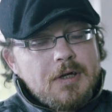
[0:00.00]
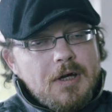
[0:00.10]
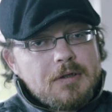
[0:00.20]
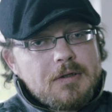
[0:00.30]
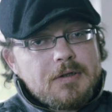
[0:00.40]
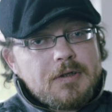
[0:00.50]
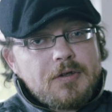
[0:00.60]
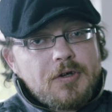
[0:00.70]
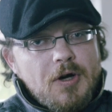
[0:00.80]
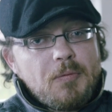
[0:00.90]
uh,
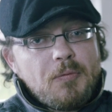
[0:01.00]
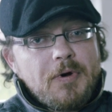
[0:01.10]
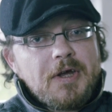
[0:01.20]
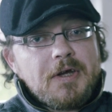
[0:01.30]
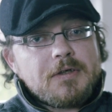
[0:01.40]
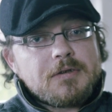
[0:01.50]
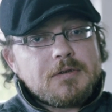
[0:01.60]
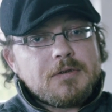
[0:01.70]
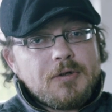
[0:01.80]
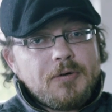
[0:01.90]
to come away
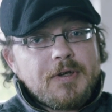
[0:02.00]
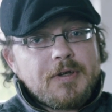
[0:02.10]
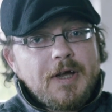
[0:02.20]
knowing